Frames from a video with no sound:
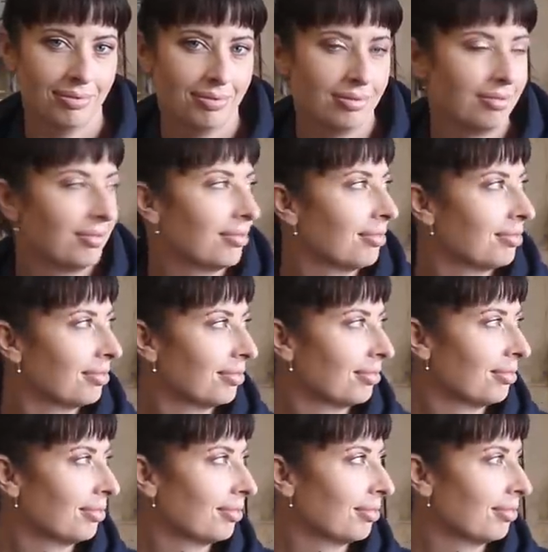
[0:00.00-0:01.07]

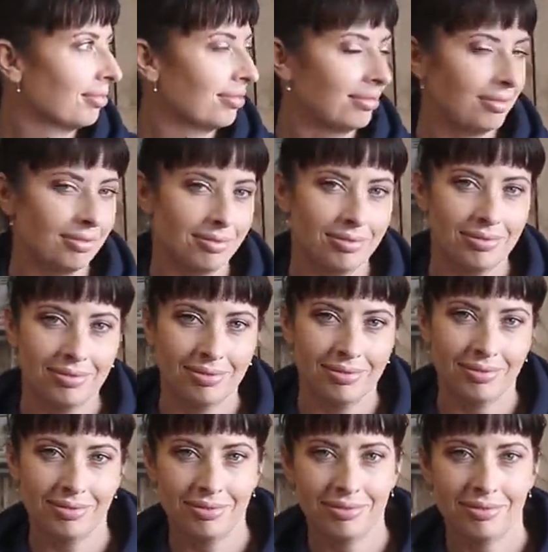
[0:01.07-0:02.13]

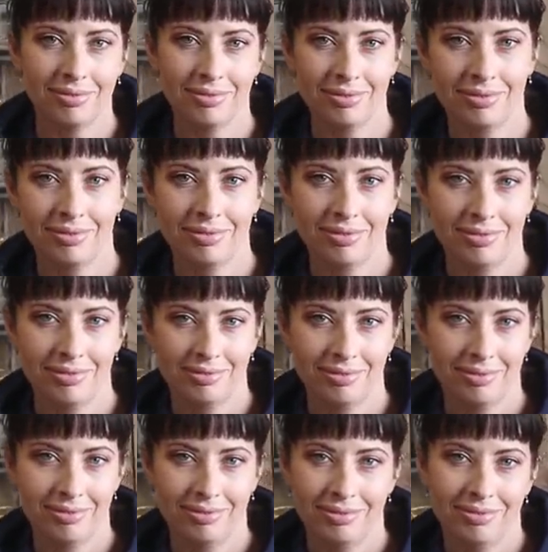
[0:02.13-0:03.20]

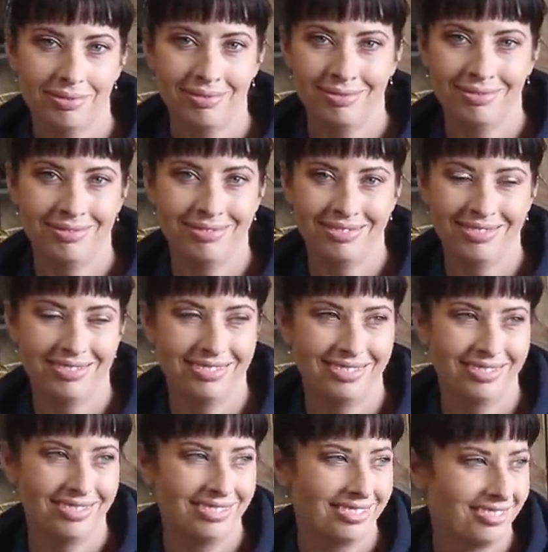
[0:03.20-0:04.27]

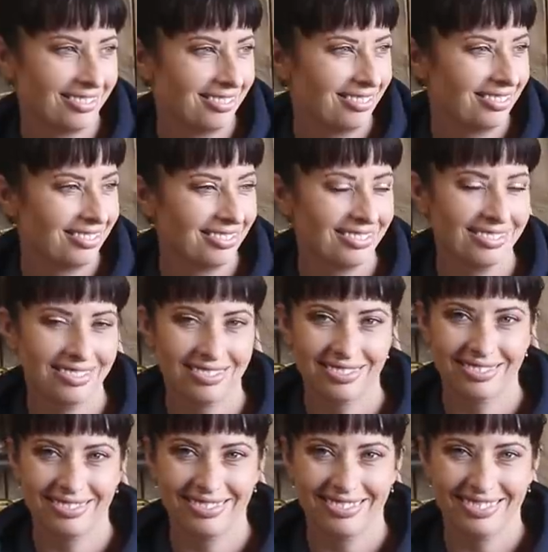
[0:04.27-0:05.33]

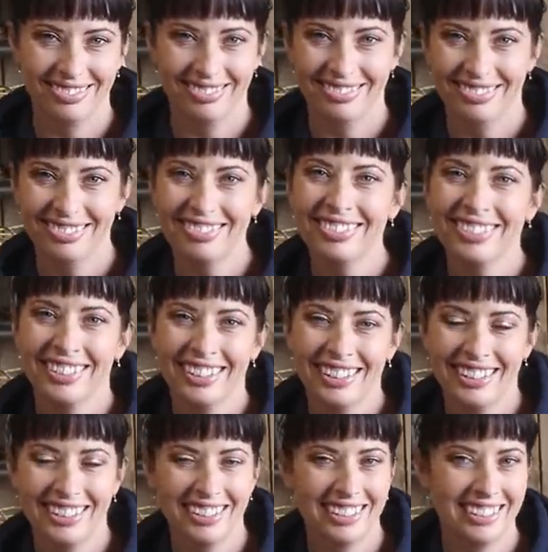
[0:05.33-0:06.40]

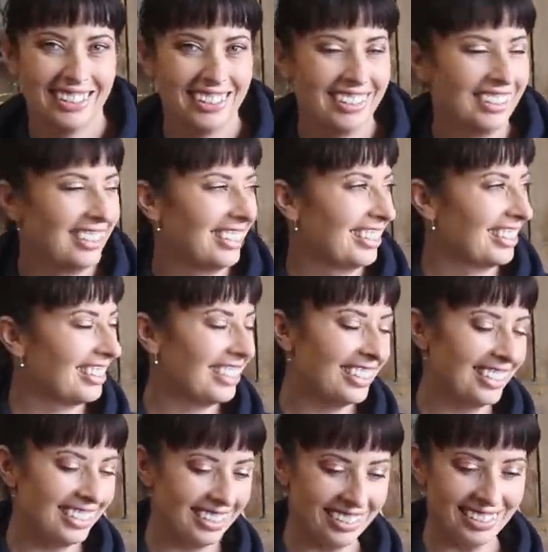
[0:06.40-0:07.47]

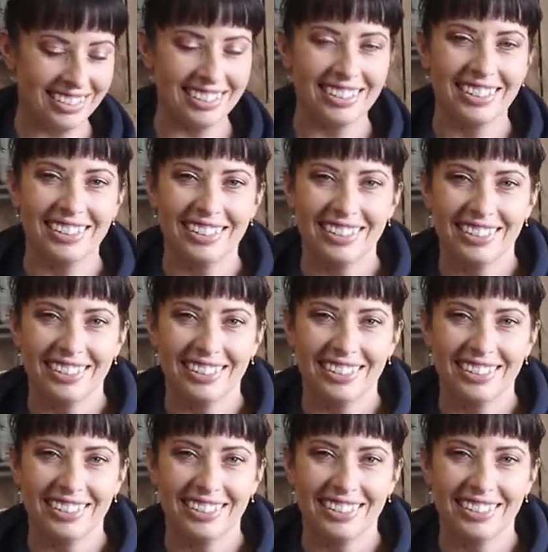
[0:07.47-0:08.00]
No words are spoken by the person on screen.